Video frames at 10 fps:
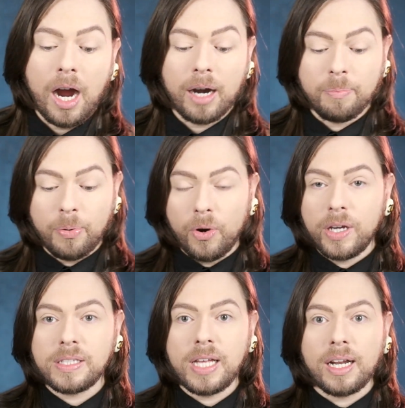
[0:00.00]
Are
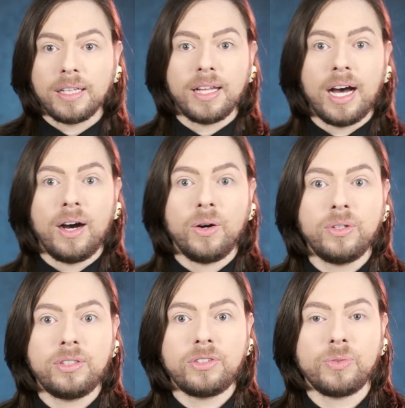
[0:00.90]
boys not
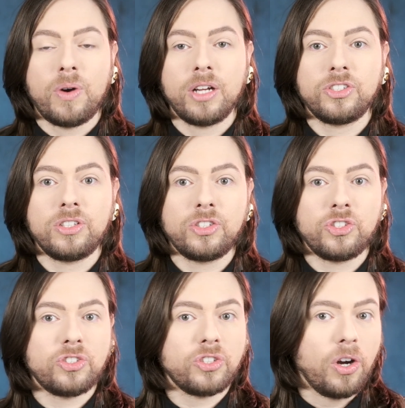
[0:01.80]
allowed to watch the
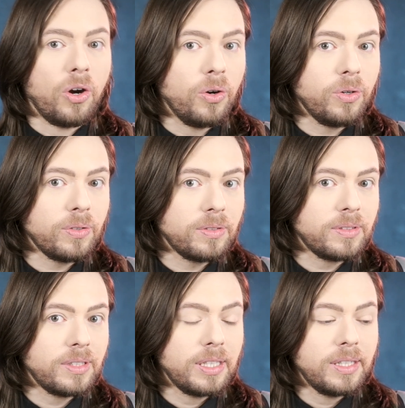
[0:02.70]
show?
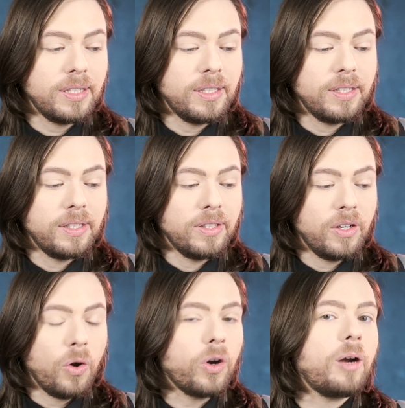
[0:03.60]

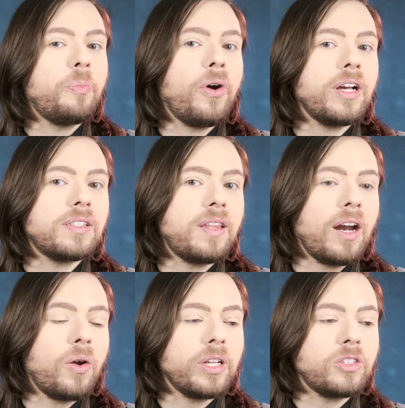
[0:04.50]
Or are boys
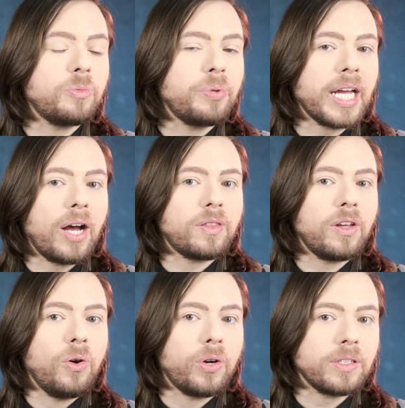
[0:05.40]
there only to bring out
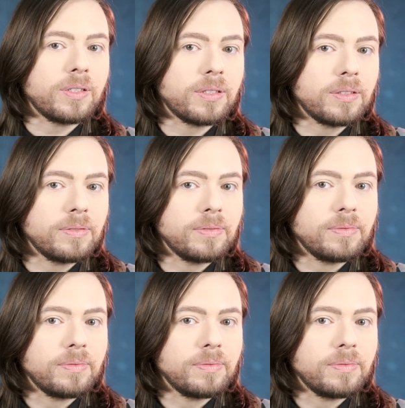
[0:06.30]
the horse